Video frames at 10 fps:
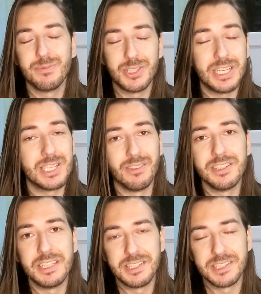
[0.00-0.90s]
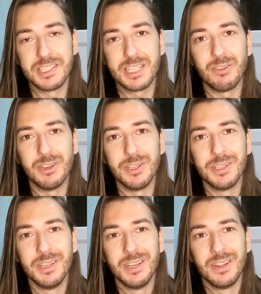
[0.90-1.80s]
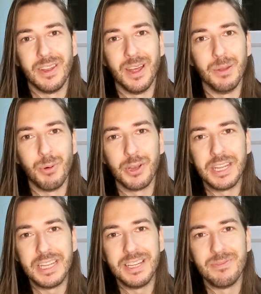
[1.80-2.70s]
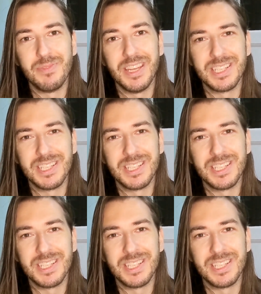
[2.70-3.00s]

She's obviously just discovered that the body